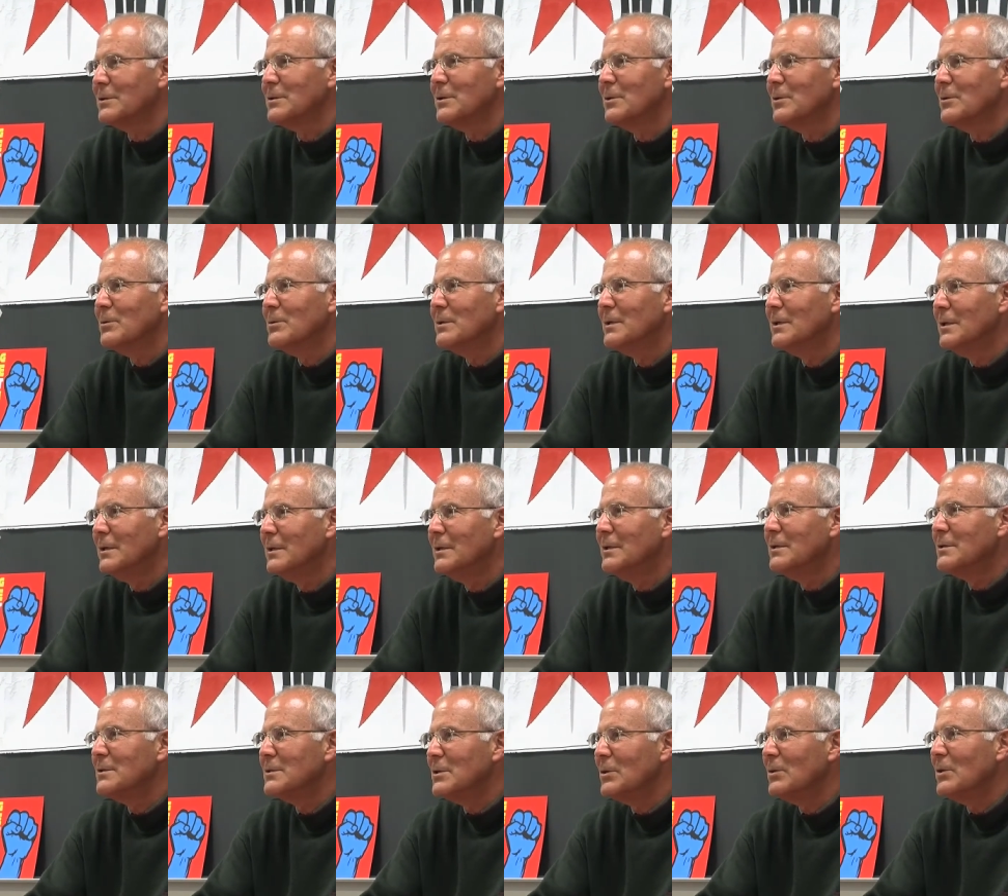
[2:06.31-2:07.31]
So,
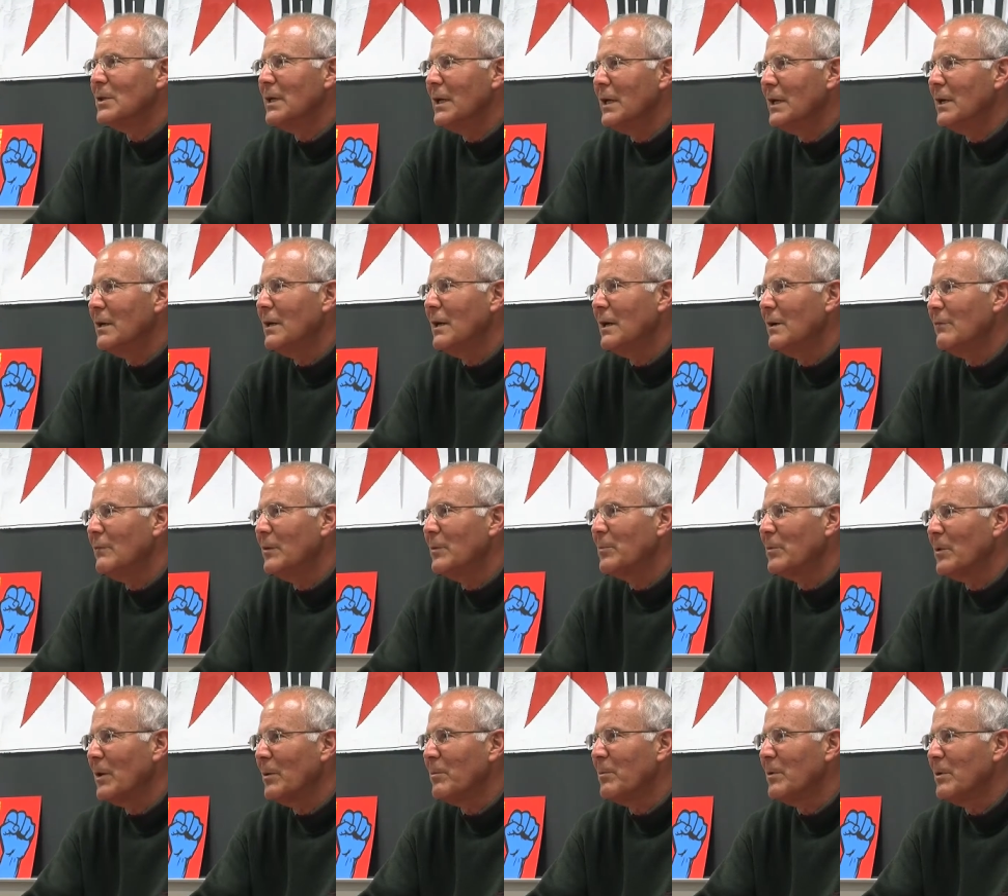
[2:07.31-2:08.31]
so they have a
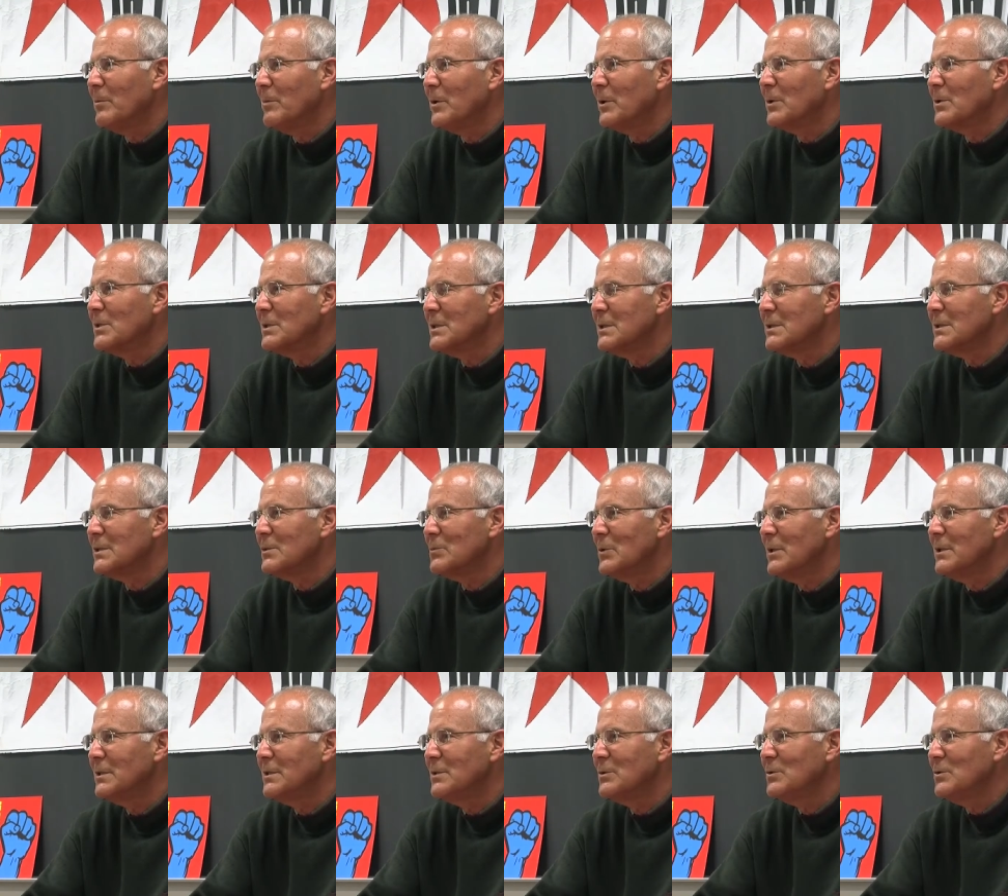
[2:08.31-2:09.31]
problem because there's
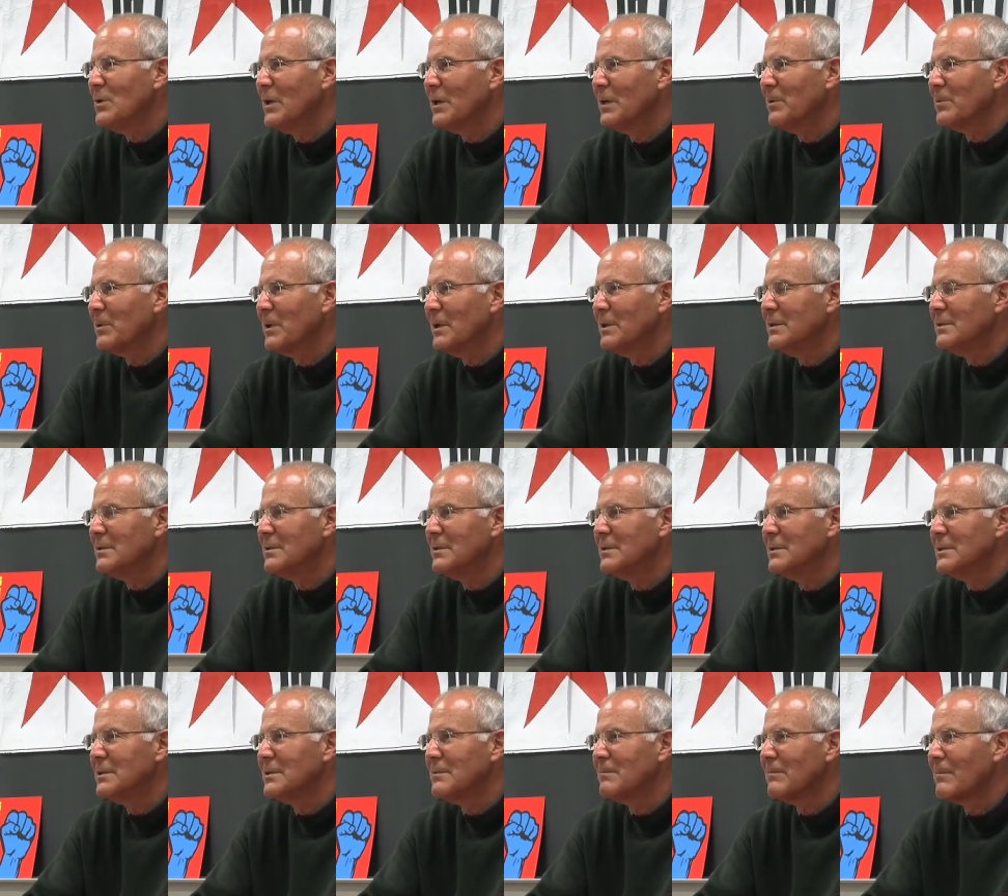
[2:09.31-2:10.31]
22 Arab
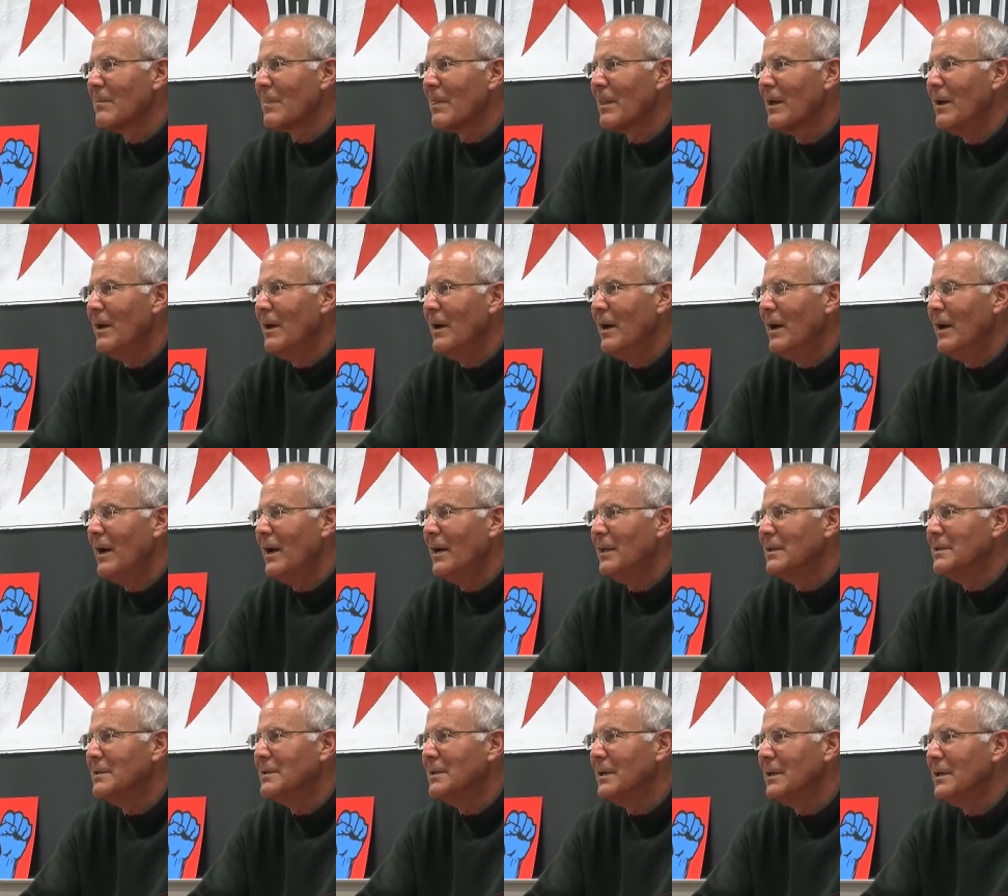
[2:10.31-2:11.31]
countries
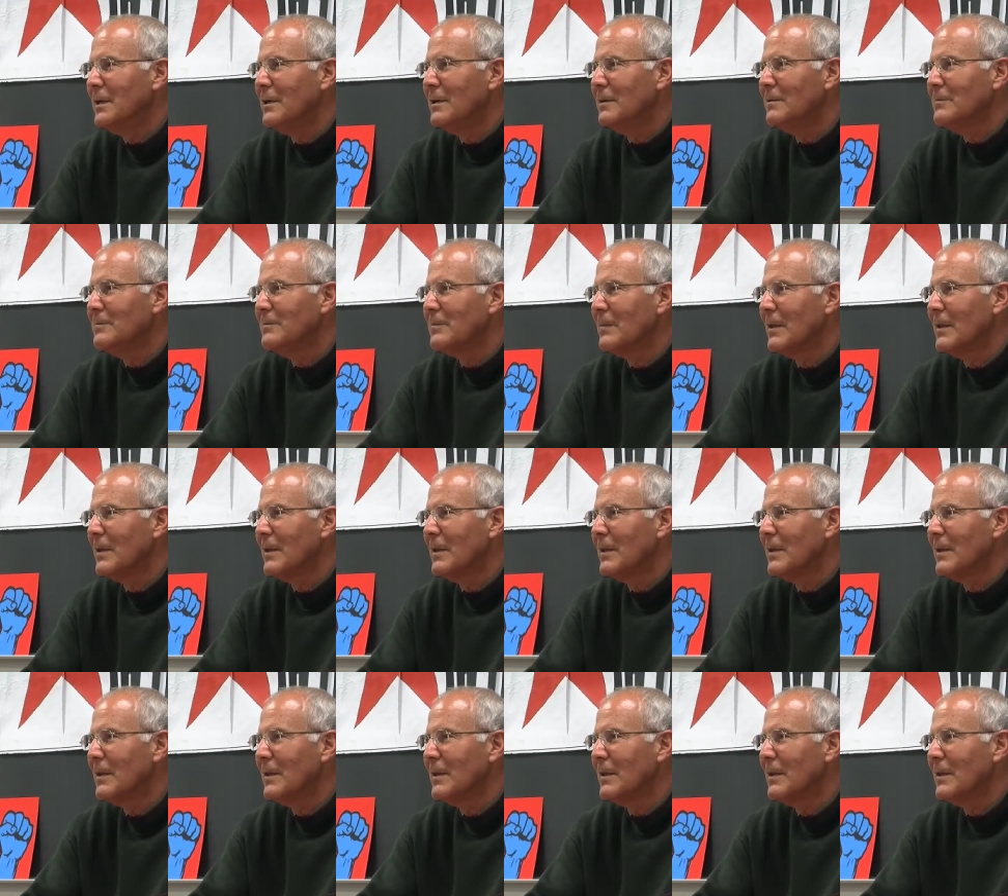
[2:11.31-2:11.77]
and uh,